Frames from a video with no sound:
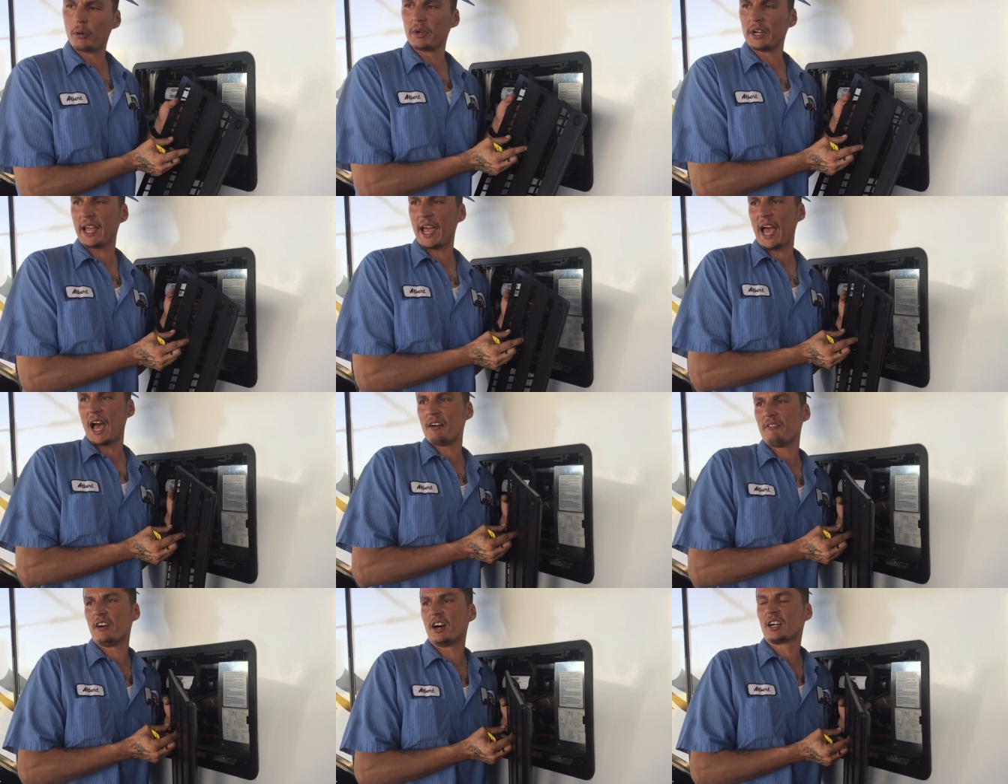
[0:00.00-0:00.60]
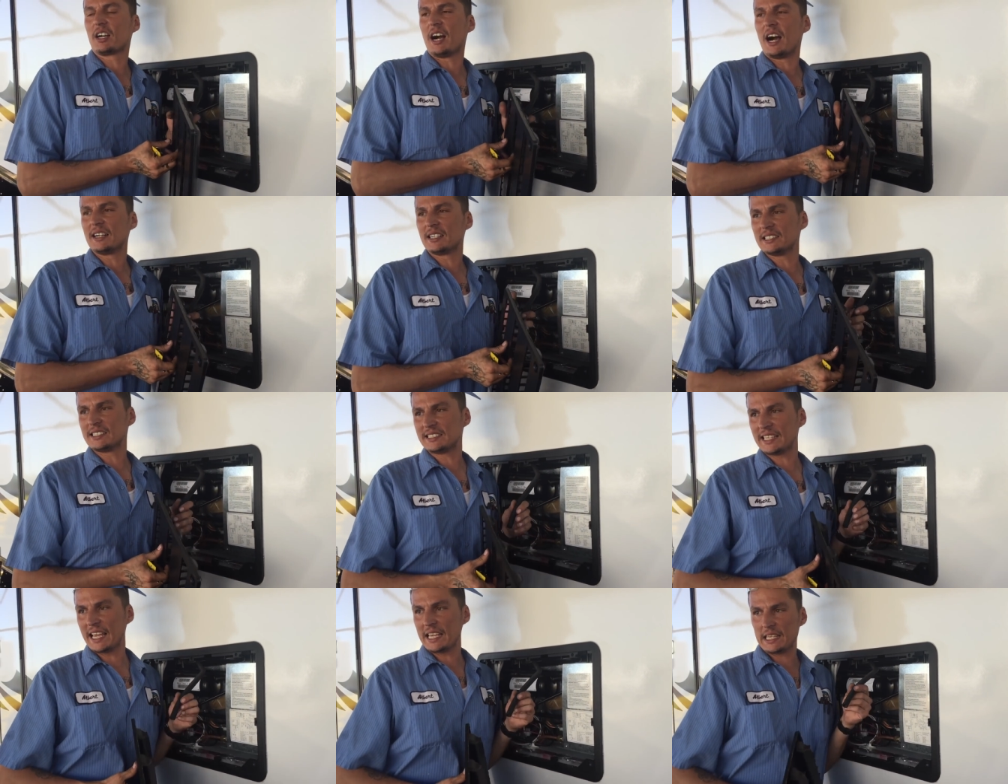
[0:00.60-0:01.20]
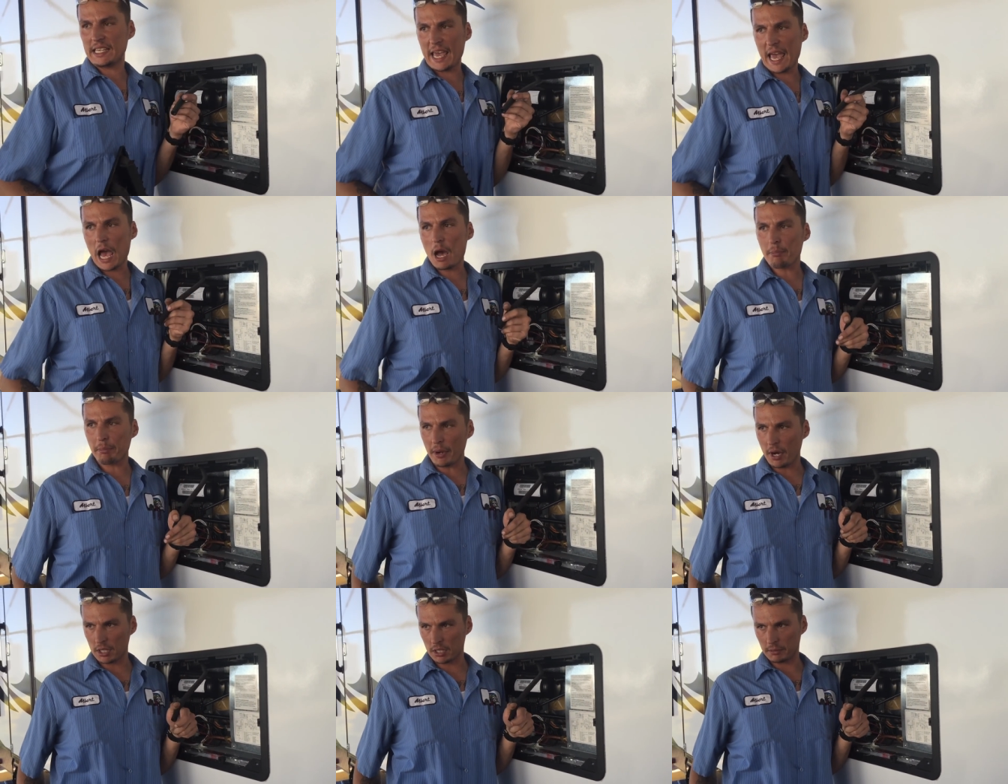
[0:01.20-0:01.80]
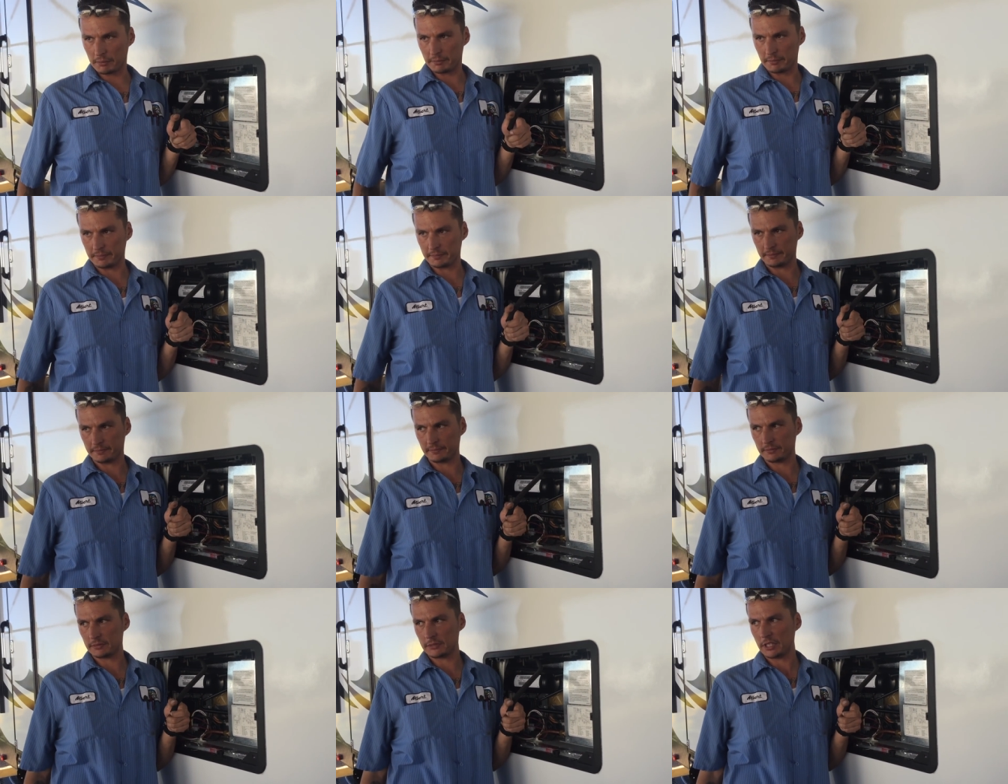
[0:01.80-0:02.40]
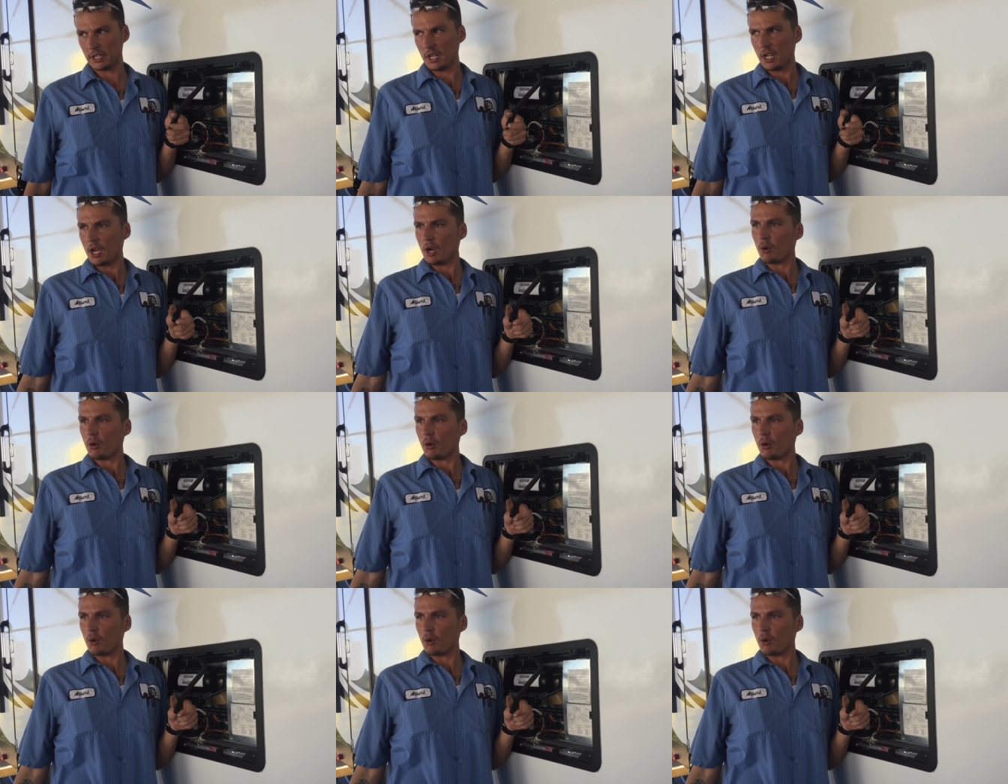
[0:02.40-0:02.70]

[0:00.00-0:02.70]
so, uh, Albert, amazing.